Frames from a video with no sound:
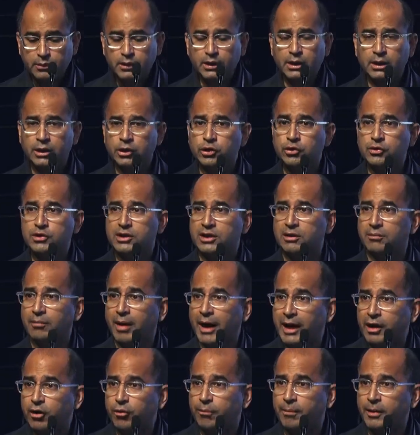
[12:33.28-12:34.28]
using
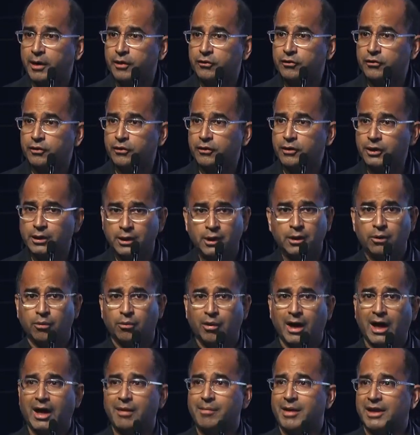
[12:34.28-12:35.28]
micropuncture. Why
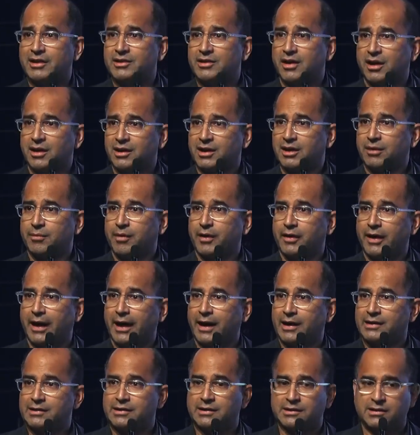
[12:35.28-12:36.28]
am I talking about
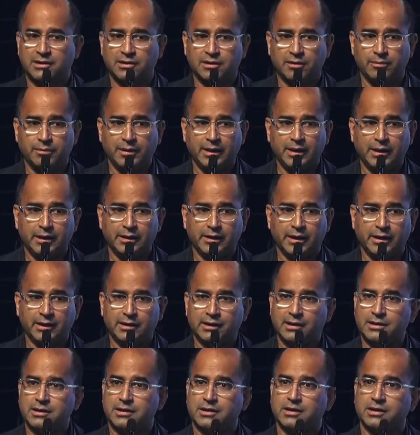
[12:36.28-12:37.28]
access at a meeting like
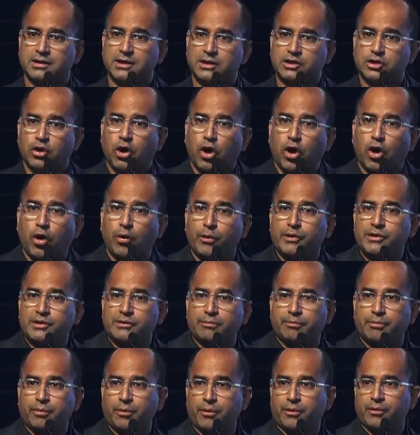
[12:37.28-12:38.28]
this? Because it's always
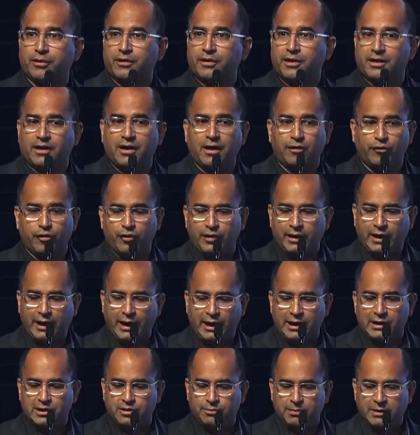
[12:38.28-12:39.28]
important to cover the
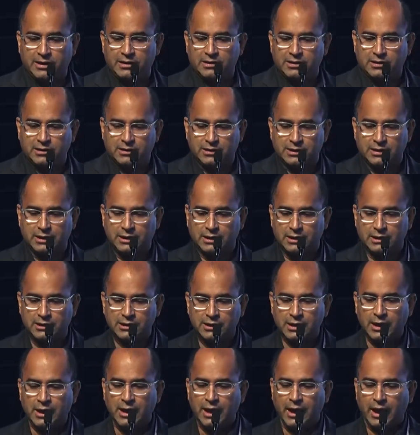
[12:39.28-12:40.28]
A's, B's, and C's.
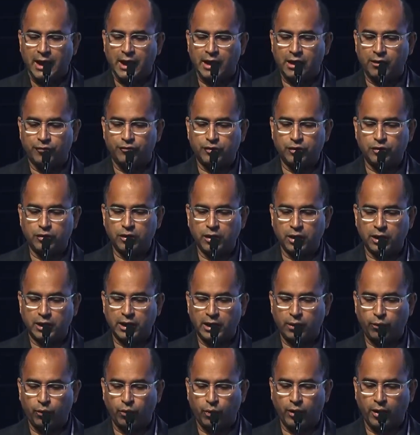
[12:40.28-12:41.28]
And if you look at
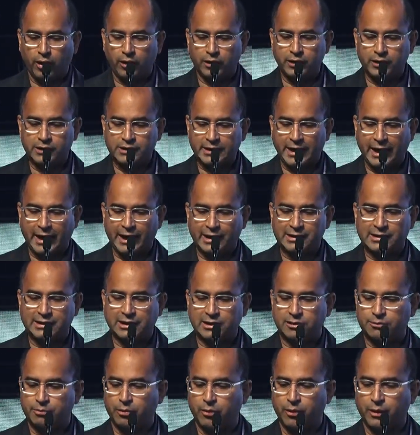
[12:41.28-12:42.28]
where this access
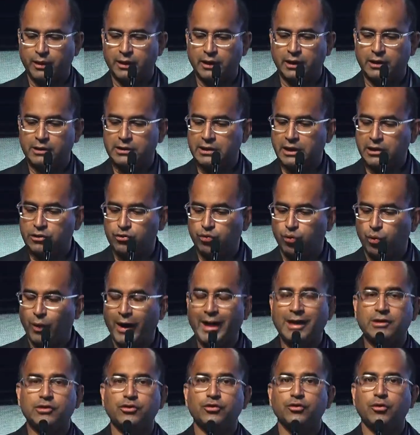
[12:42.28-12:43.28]
point is, it's way
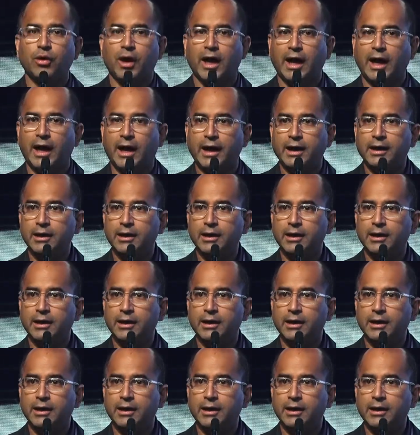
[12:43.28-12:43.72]
too high.